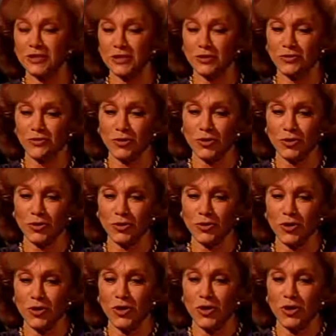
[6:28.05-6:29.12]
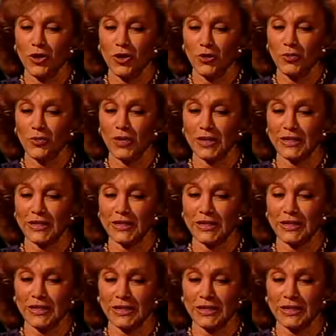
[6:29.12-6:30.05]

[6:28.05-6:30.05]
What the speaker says: role, but